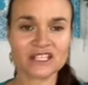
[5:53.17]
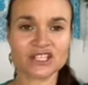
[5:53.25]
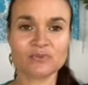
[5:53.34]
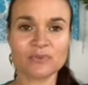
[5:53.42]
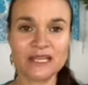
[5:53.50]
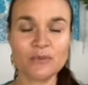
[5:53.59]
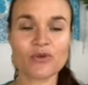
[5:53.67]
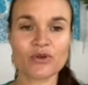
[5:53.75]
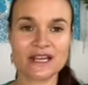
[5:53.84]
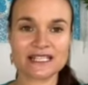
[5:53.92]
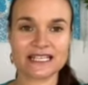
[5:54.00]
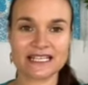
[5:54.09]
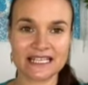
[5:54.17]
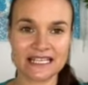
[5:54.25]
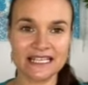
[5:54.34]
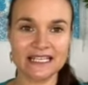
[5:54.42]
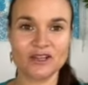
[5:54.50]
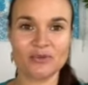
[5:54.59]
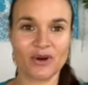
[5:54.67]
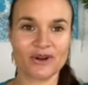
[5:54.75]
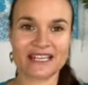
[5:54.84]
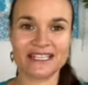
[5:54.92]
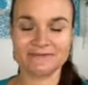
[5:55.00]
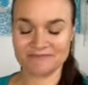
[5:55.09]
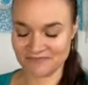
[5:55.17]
to be present in the body.